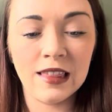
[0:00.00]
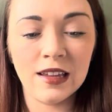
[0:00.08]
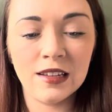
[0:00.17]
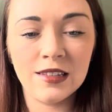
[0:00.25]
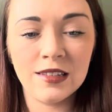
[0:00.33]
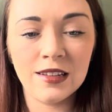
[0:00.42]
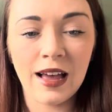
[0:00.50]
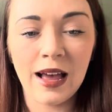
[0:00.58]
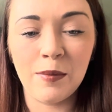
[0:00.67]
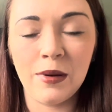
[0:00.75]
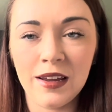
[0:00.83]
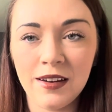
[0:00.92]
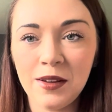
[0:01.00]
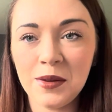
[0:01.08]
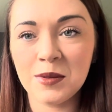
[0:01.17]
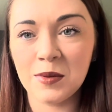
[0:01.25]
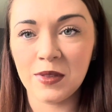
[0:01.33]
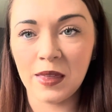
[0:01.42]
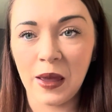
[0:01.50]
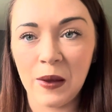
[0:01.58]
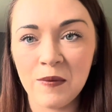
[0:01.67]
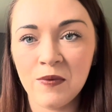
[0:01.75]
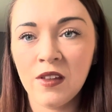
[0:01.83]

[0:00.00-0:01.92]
this happy news with you.